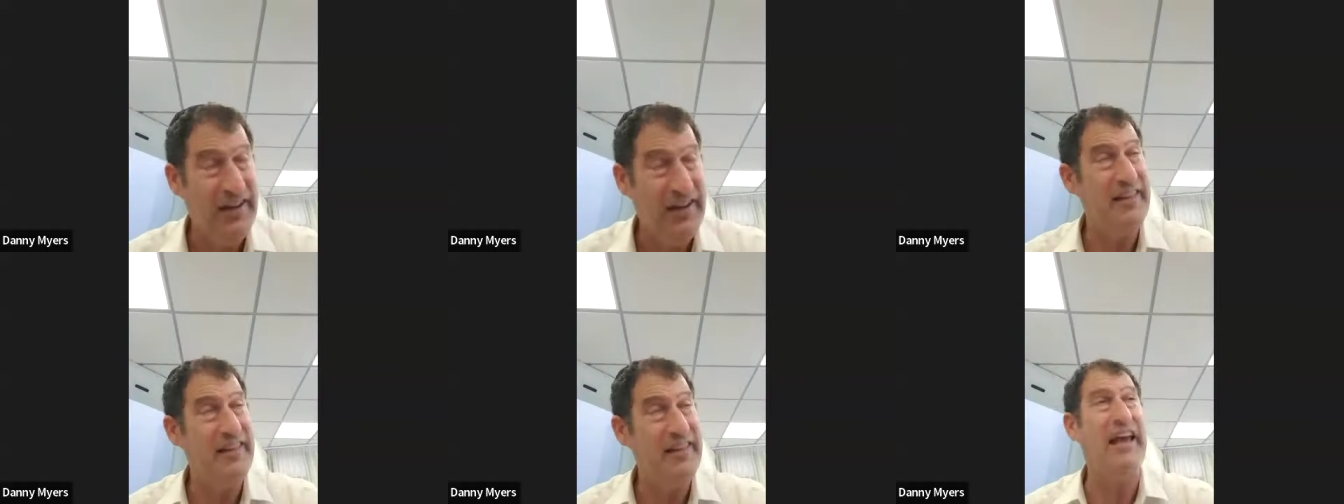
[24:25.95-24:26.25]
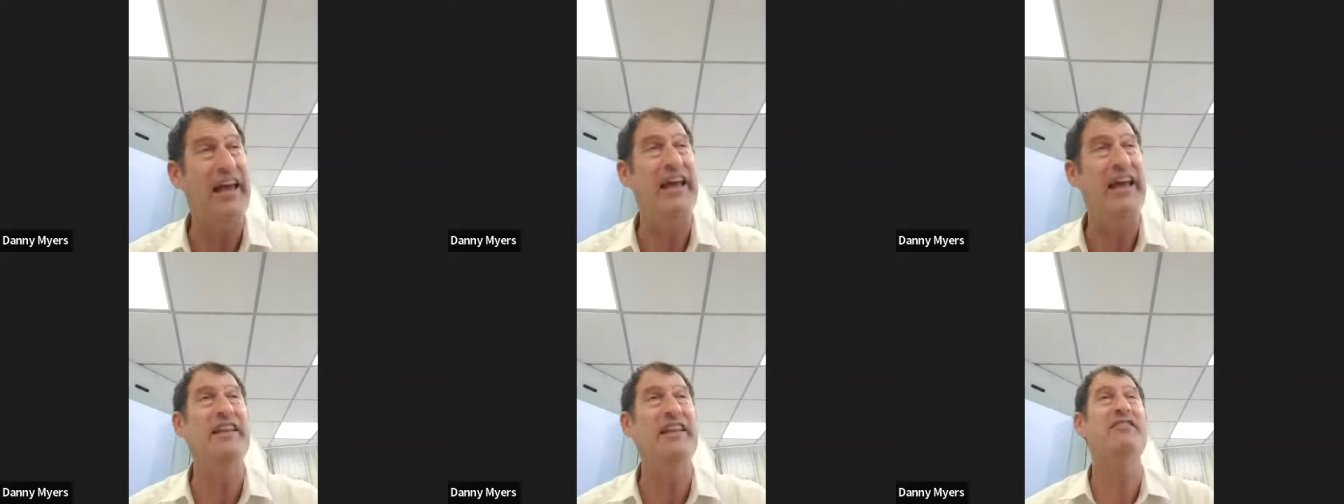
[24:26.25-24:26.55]
the
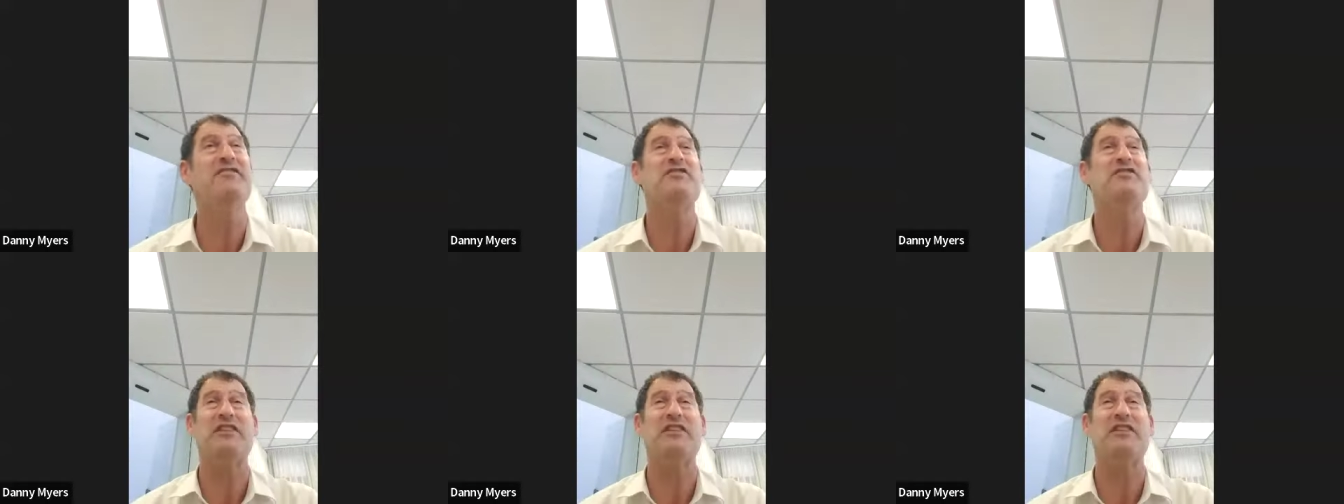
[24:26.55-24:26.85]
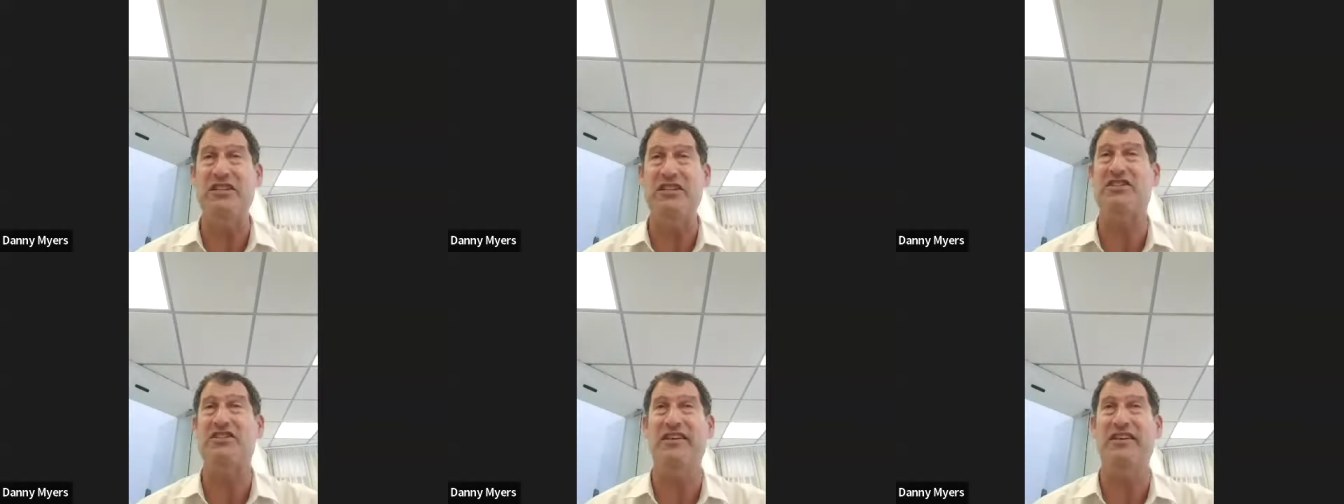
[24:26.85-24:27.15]
end of
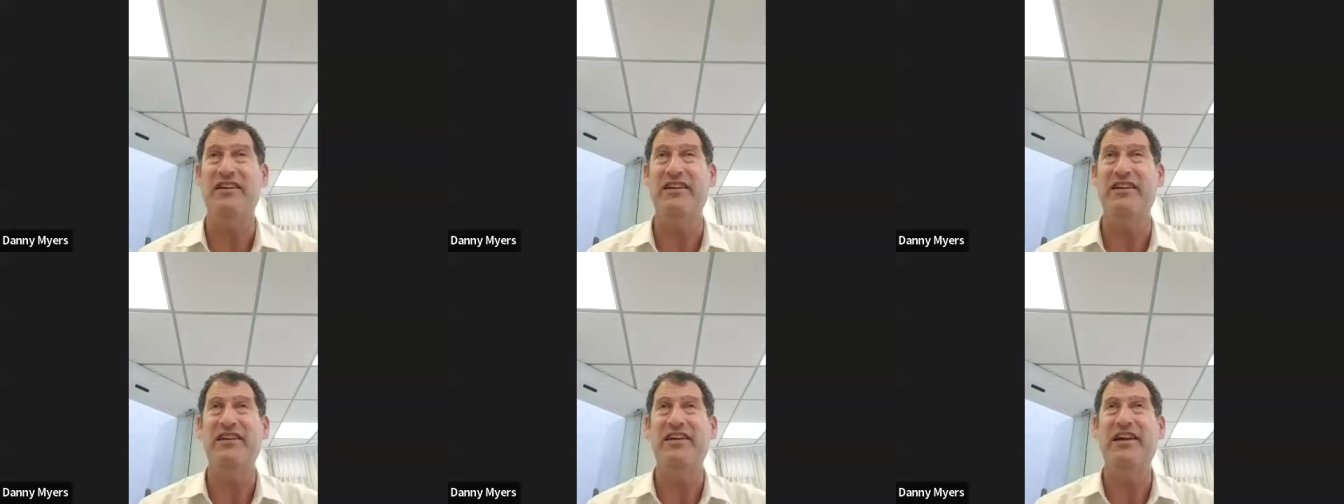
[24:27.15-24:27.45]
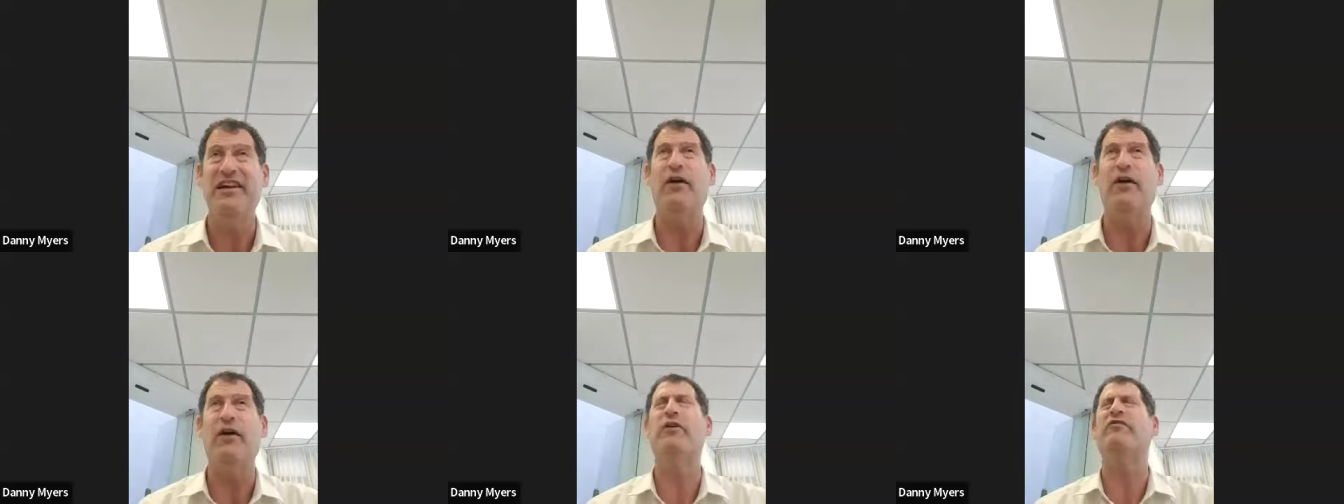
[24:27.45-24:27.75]
Shlishi,
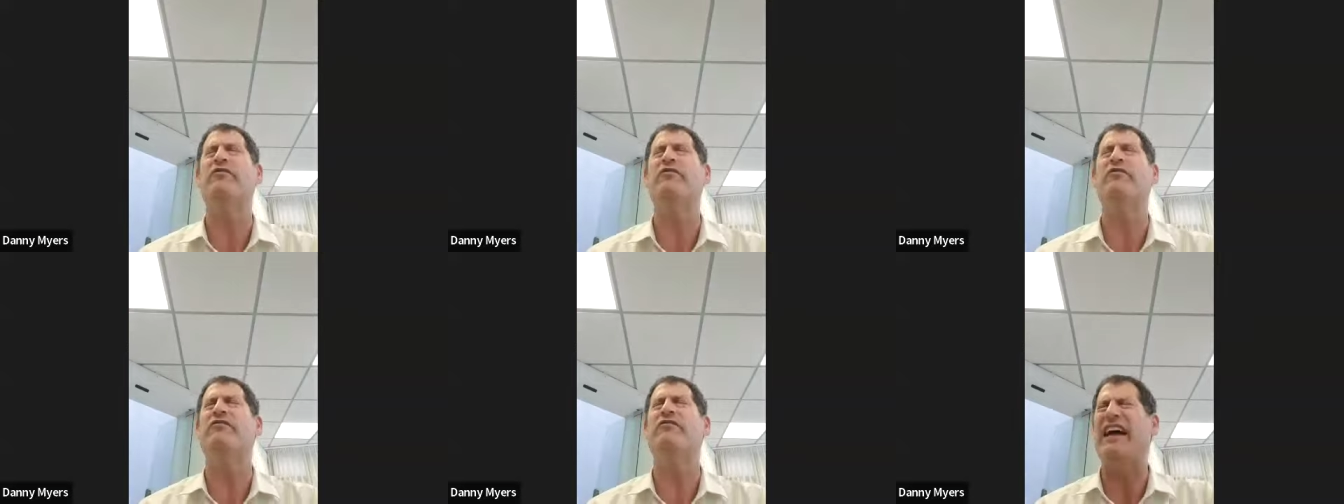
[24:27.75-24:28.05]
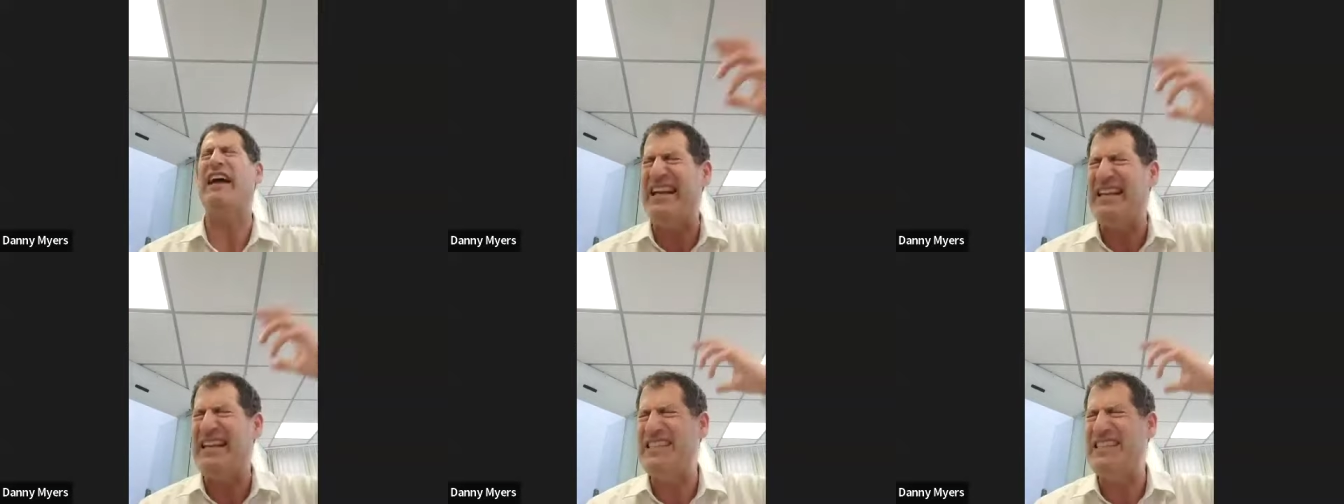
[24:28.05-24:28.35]
and we're reading
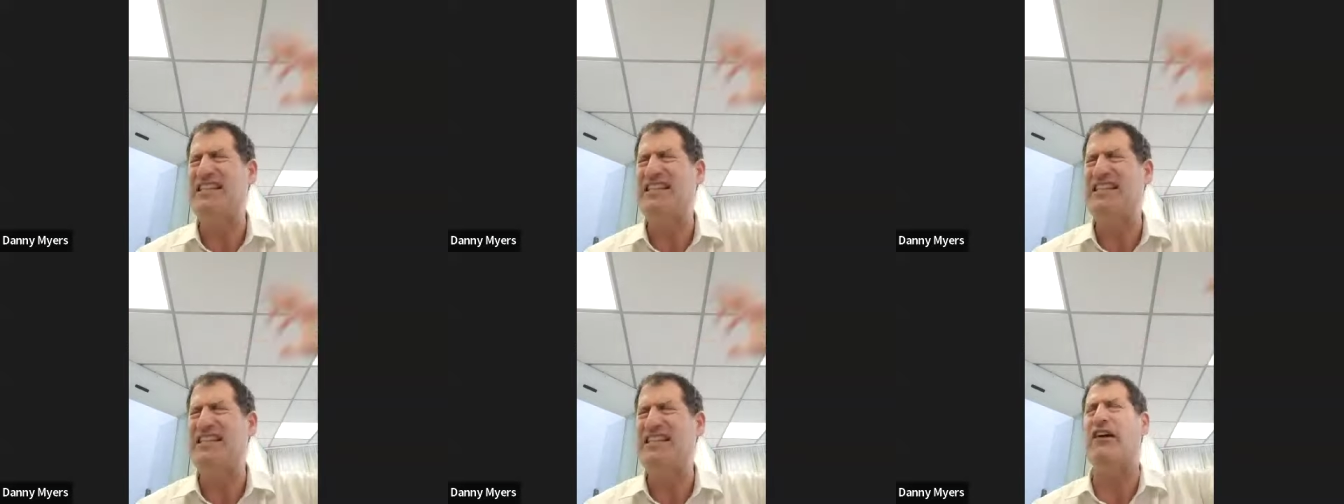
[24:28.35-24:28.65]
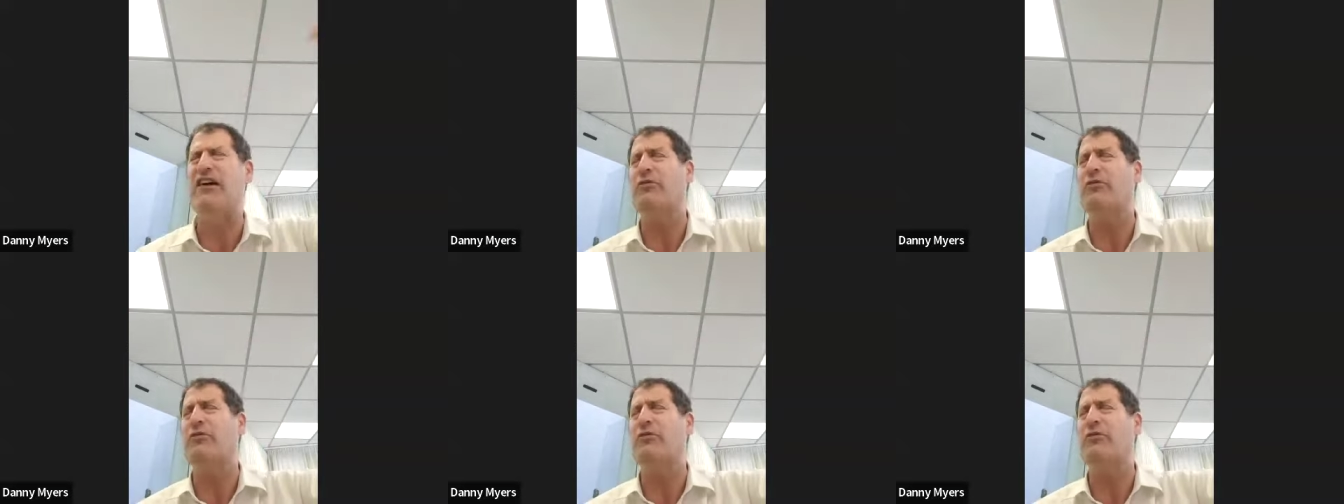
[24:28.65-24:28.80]
Hanistaro.